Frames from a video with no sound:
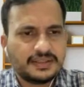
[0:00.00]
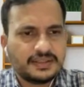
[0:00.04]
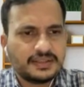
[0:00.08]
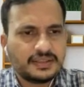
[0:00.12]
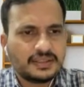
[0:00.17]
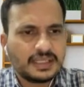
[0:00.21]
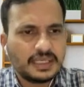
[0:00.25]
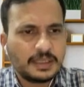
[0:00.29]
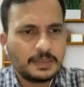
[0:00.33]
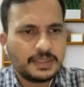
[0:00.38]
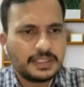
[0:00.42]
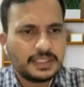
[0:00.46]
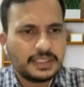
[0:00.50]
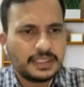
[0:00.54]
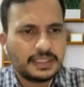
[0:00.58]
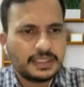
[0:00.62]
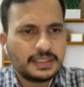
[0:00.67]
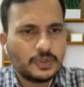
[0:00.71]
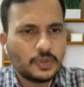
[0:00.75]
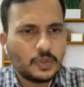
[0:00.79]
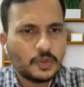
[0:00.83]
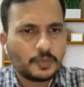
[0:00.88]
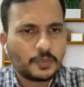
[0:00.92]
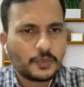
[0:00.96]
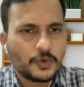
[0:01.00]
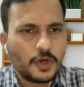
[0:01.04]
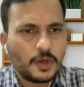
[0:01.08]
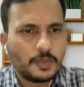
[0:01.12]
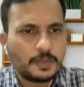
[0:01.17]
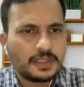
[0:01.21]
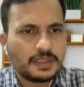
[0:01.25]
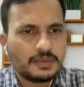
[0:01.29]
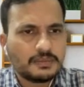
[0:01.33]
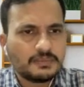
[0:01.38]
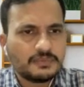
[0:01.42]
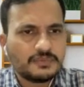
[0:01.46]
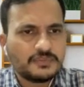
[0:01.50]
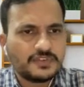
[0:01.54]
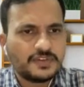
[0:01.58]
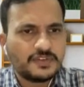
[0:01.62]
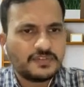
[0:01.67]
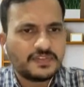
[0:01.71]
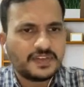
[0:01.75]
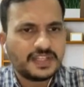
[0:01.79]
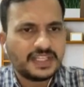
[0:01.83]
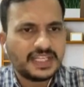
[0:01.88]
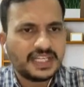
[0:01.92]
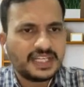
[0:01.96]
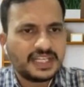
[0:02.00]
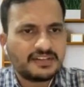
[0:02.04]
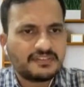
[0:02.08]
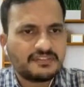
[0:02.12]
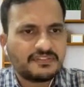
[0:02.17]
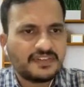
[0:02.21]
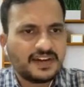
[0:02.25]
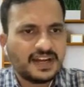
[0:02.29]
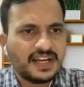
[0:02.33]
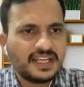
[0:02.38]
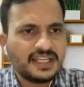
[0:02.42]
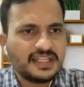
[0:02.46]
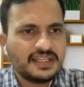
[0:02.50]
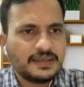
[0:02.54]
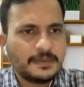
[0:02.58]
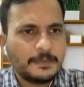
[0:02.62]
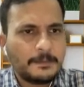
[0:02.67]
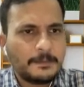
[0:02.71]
I mean, no problem, 58, fine.